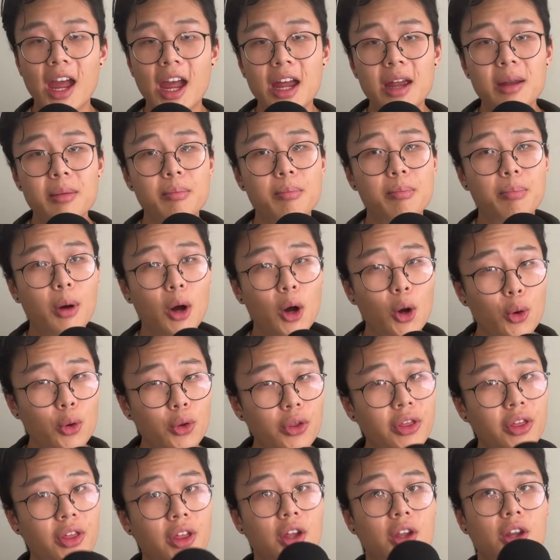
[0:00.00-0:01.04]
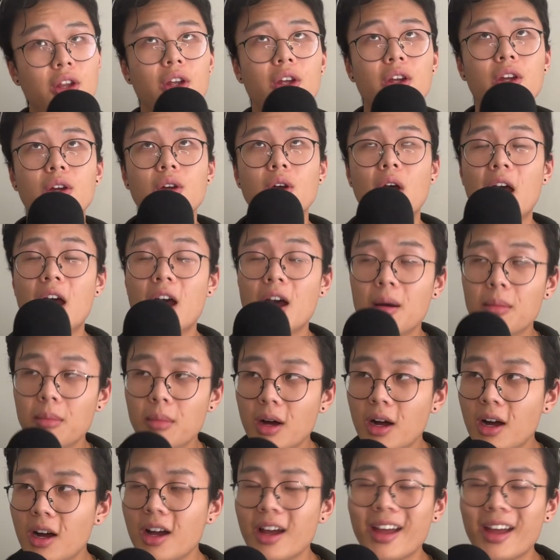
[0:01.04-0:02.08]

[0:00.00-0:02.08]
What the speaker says: And both Emma